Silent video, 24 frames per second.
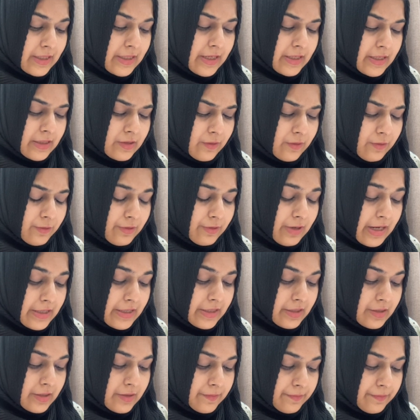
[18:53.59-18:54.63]
days of
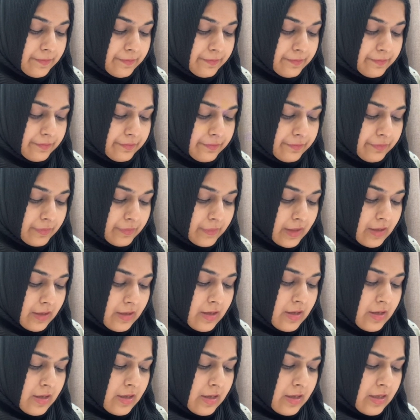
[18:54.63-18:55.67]
credit,
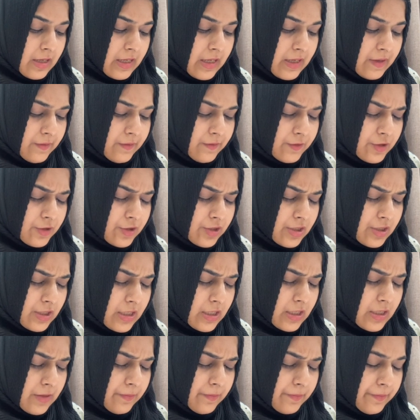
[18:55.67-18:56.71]
if
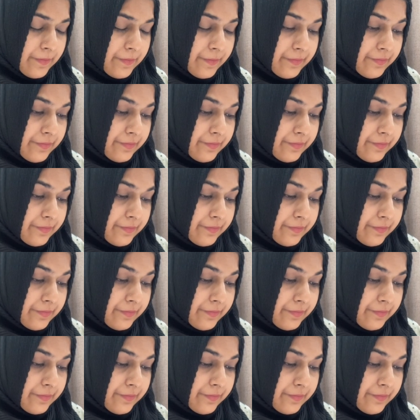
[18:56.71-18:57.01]
she